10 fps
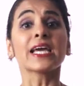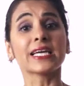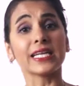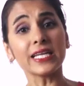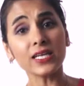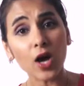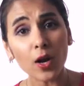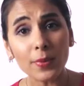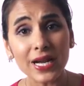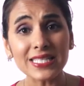
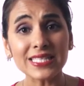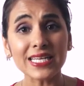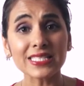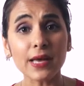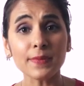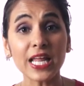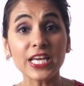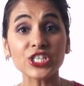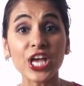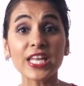clinical breast
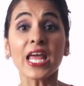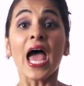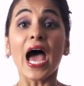examination,